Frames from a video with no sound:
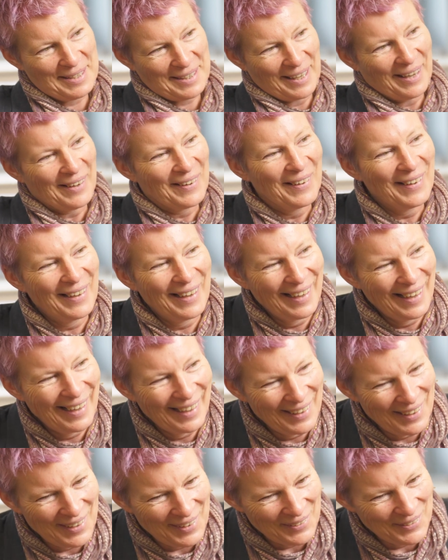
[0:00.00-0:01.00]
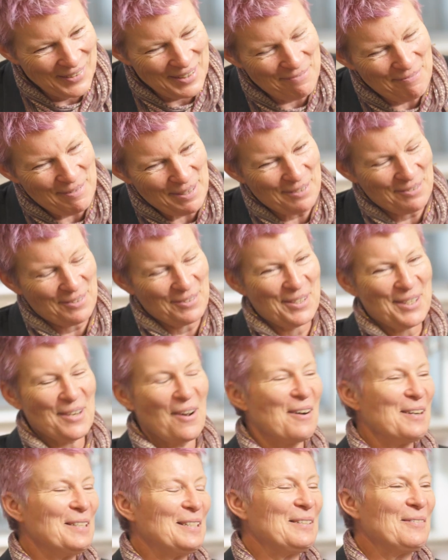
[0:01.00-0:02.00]
So it was a bit of a result.
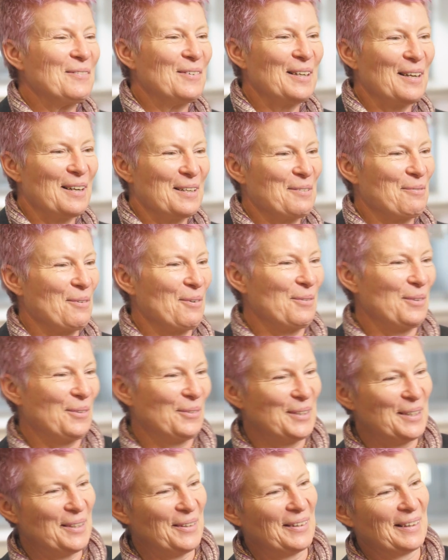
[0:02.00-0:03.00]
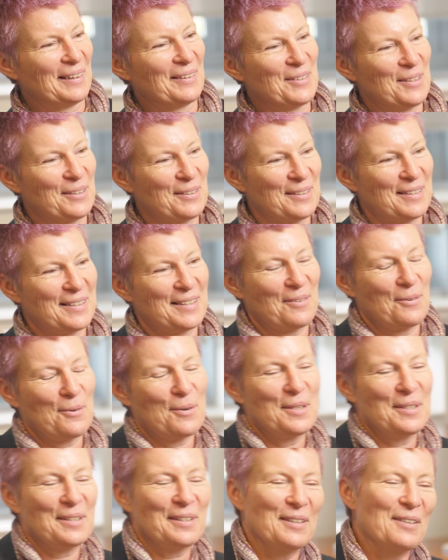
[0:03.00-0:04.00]
I didn't realise what we were doing. It was
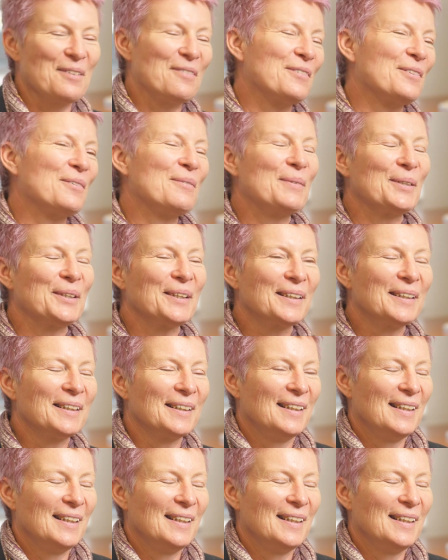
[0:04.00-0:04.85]
quite so novel, but